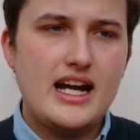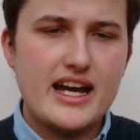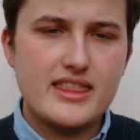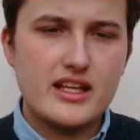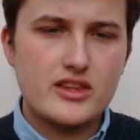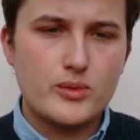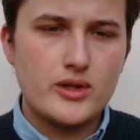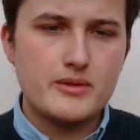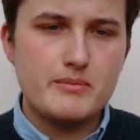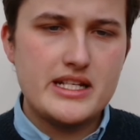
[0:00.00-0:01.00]
I think the
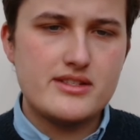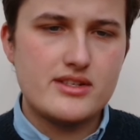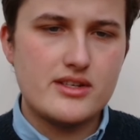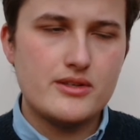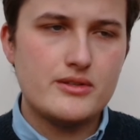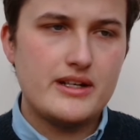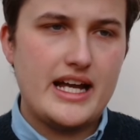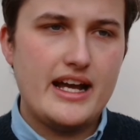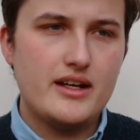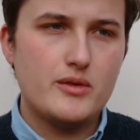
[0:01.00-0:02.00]
world meets you
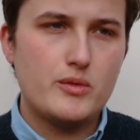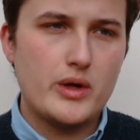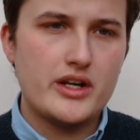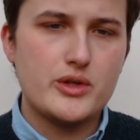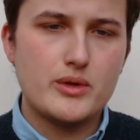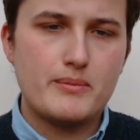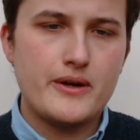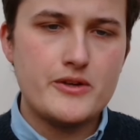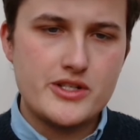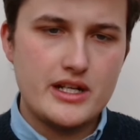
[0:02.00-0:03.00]
where you
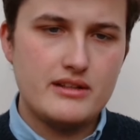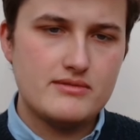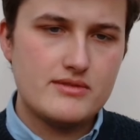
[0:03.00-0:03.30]
approach it.